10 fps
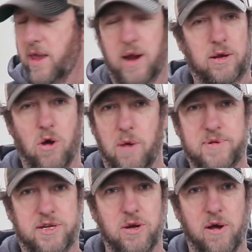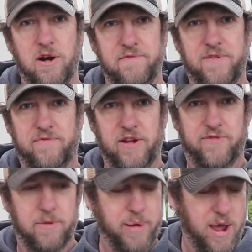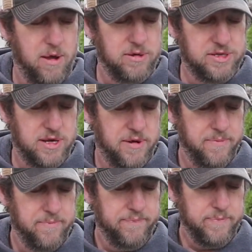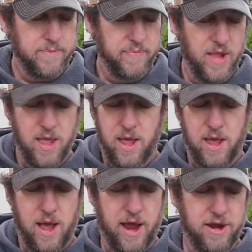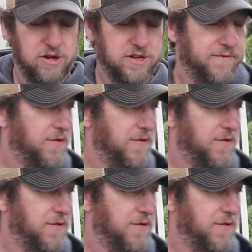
It'll go up to 250 foot-pounds. I use it